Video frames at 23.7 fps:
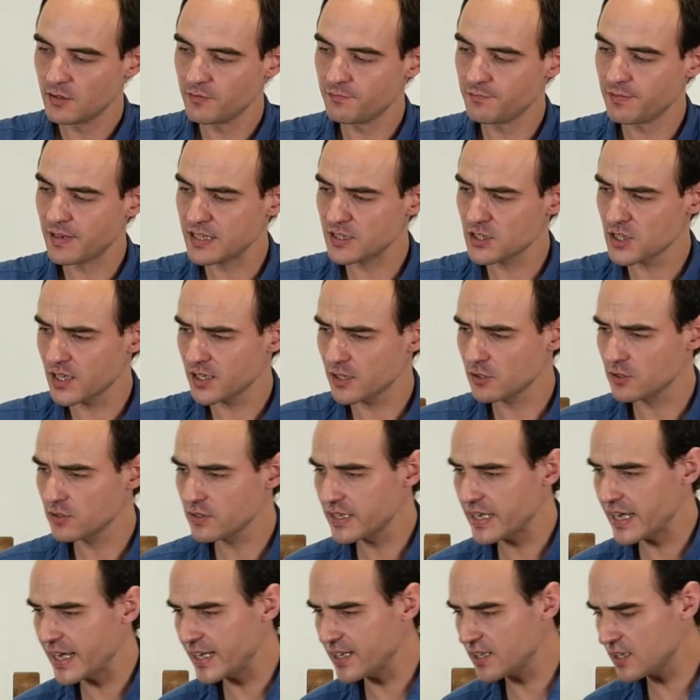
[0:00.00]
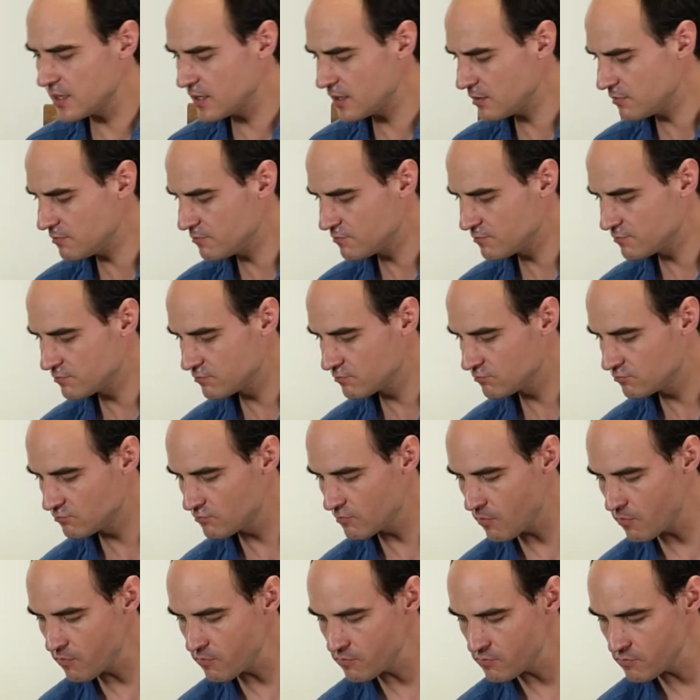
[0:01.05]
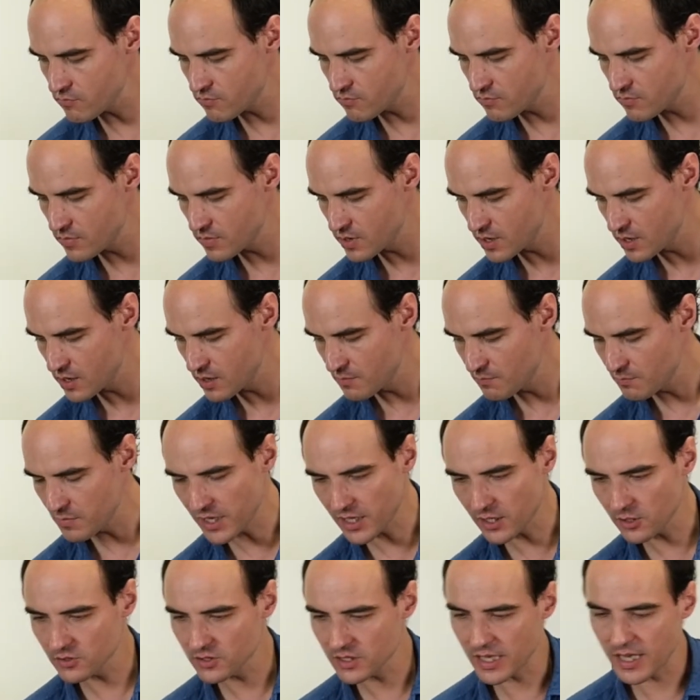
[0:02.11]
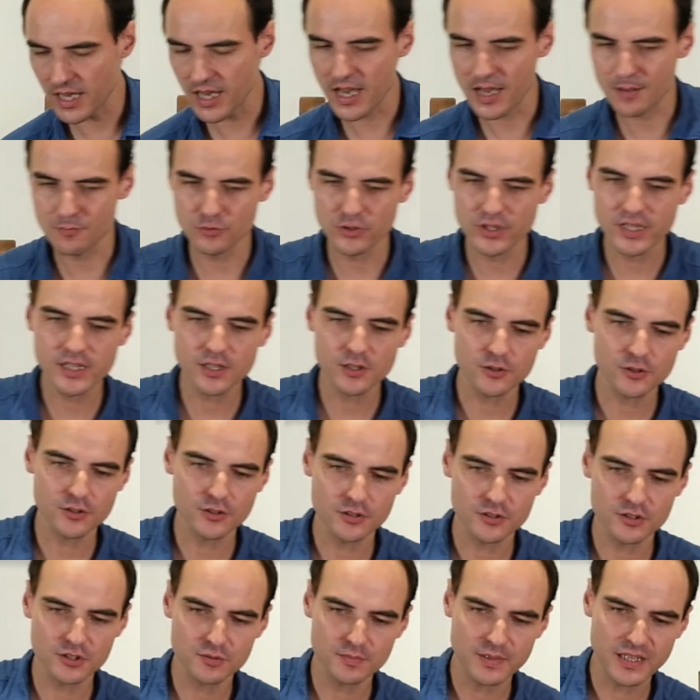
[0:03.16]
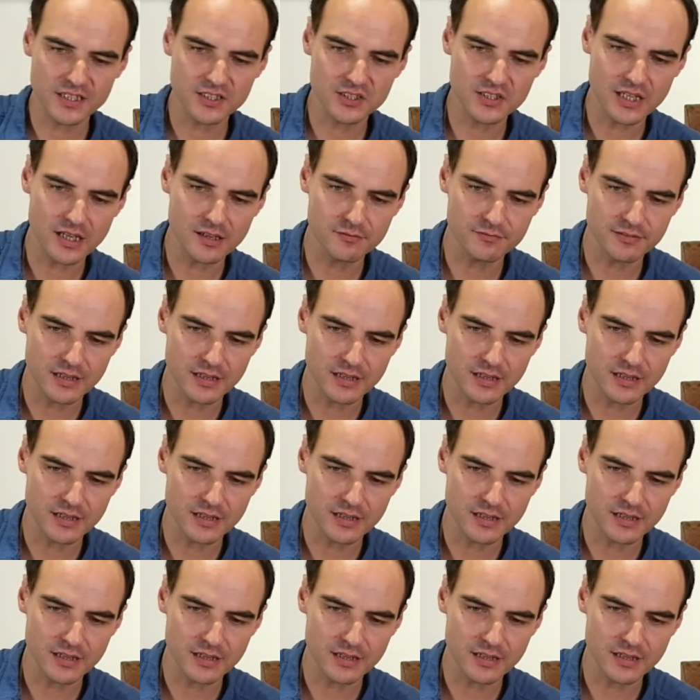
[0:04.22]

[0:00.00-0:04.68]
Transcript: Fadzange cake, because I'm really curious myself.